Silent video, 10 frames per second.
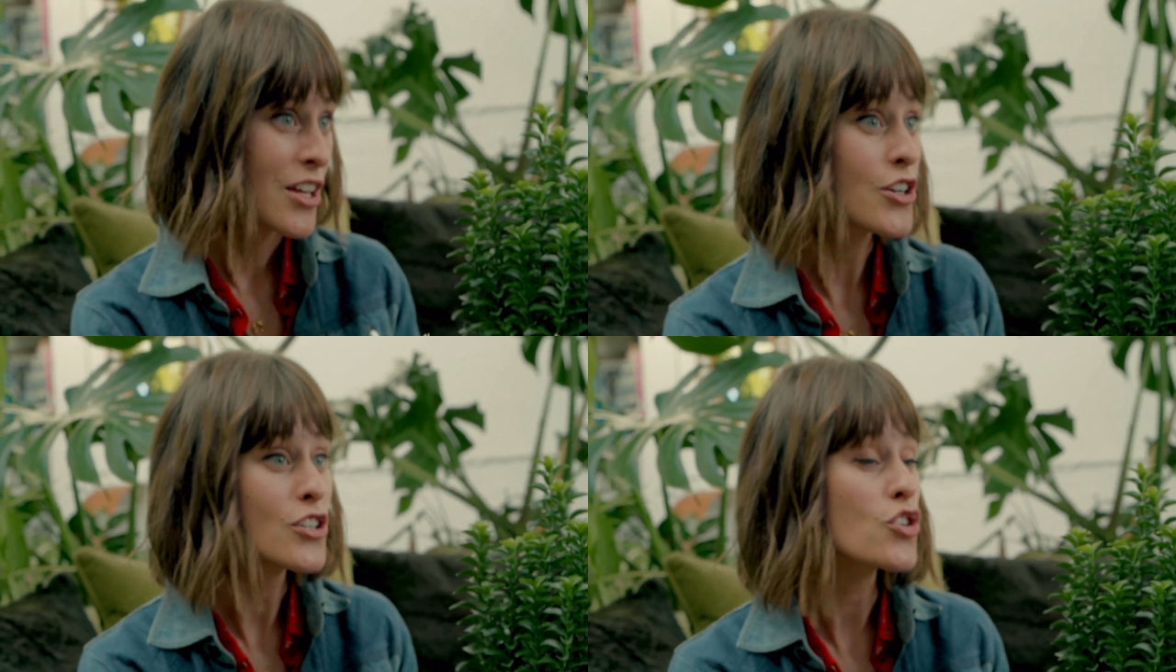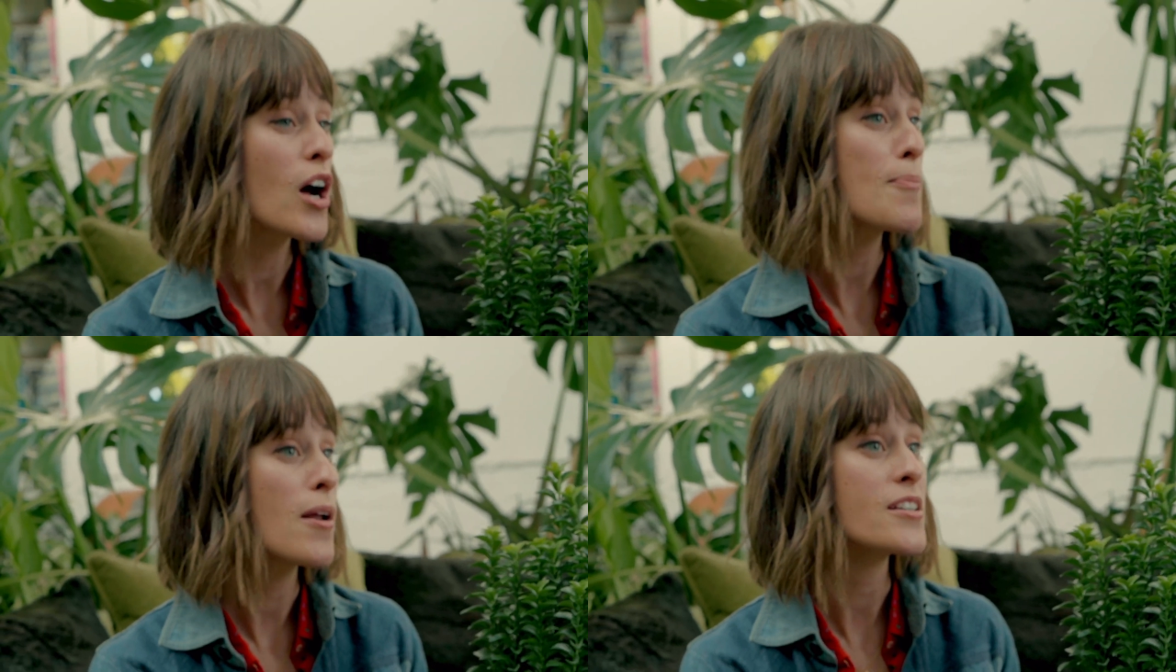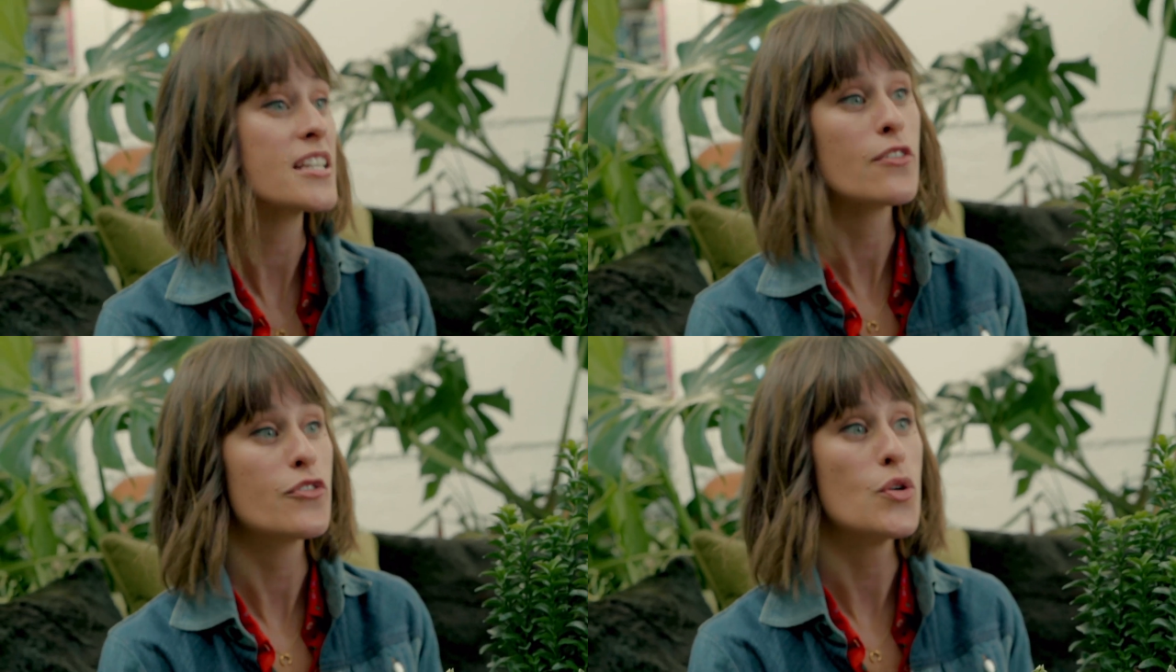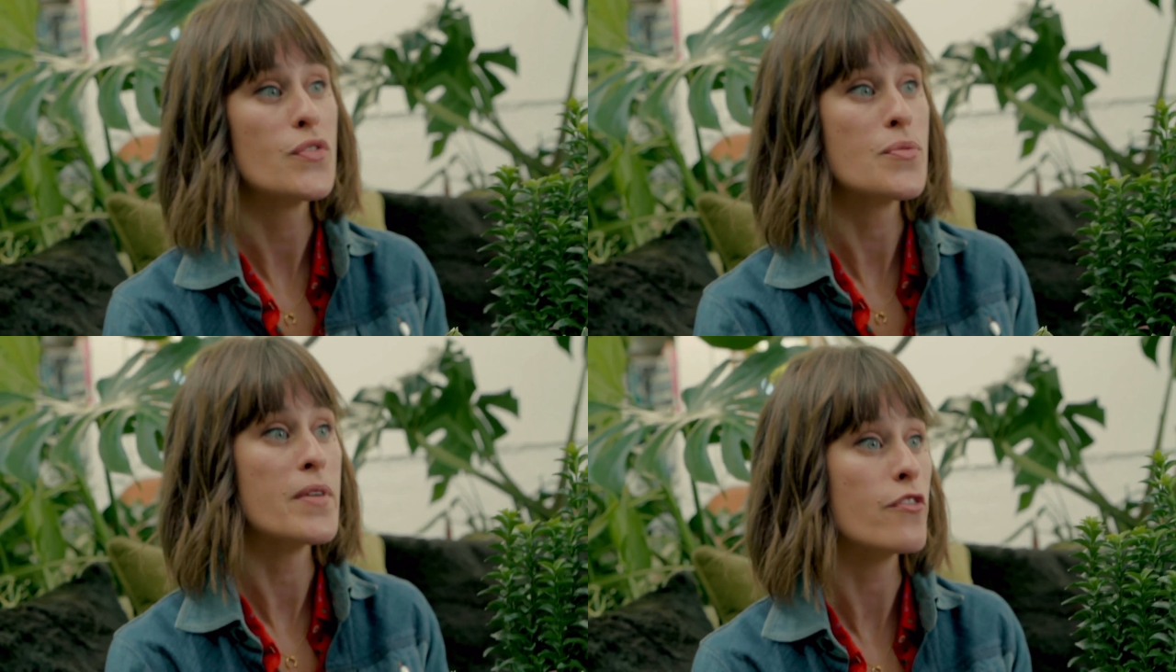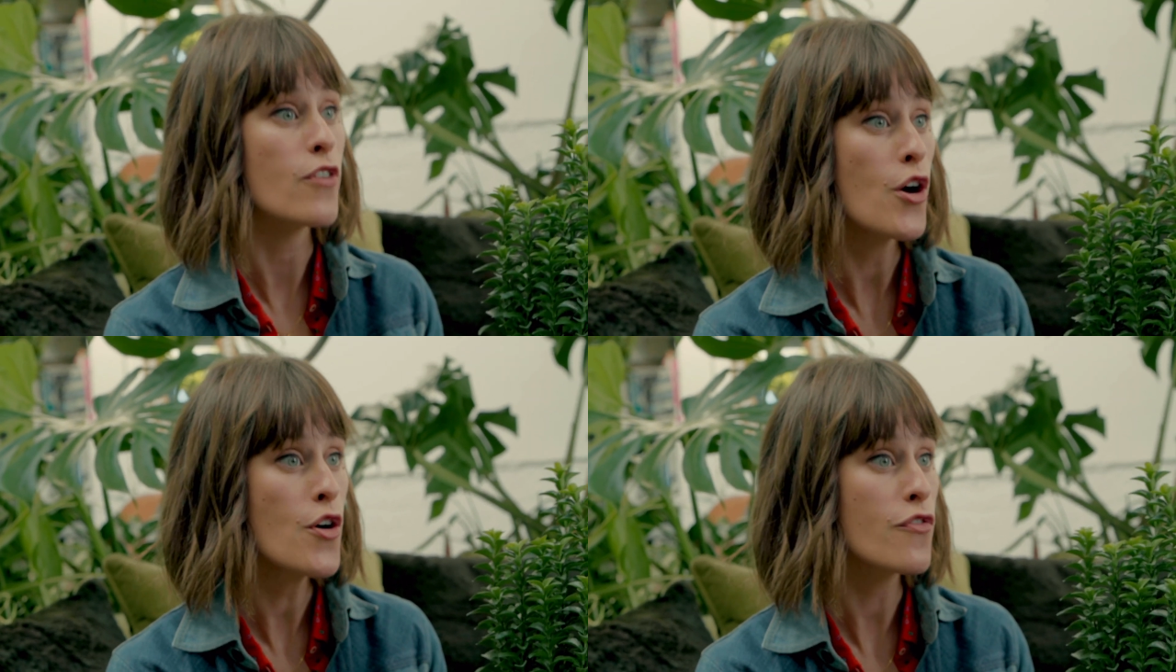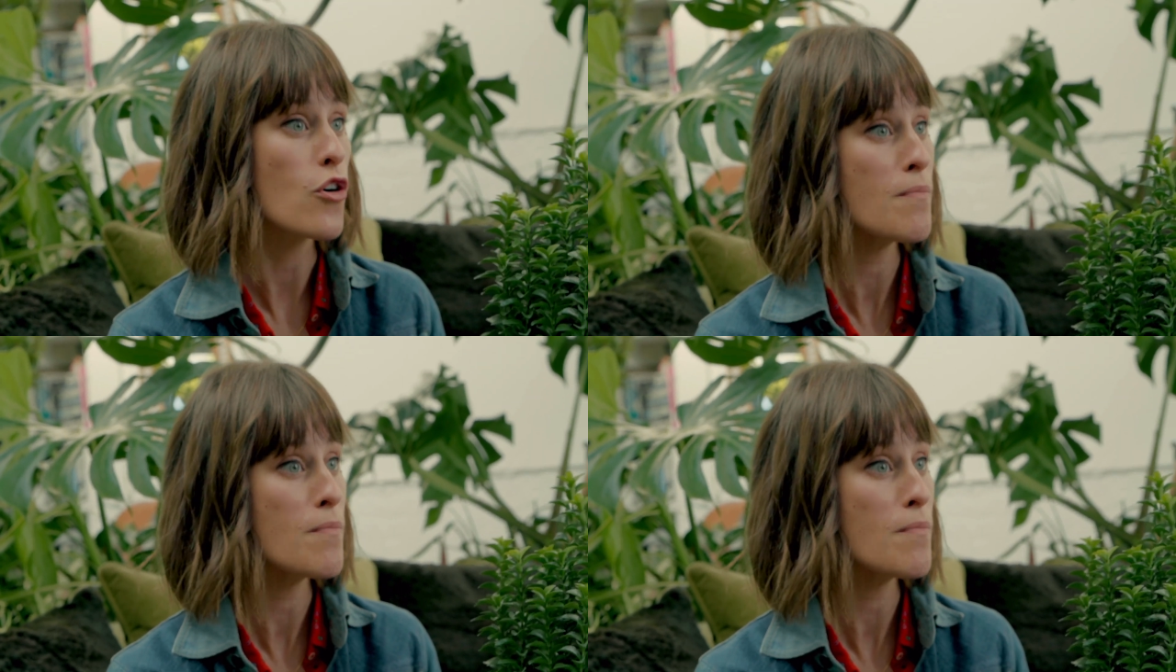You can try planting a few of them in a row for a